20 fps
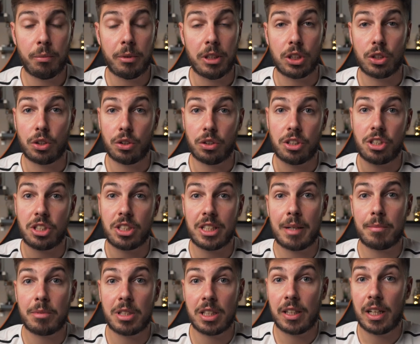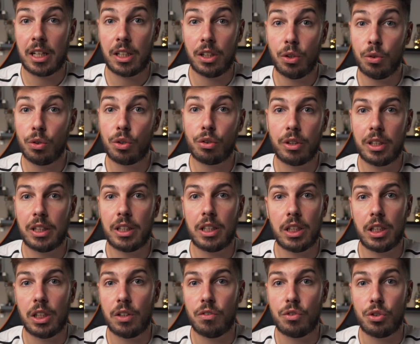is going to snap to that new grid that
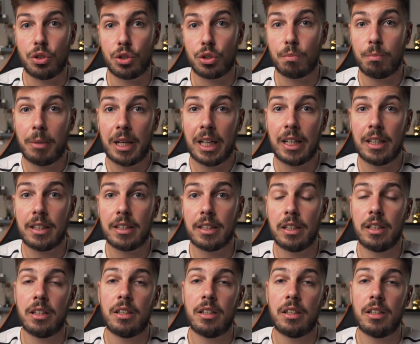you've just made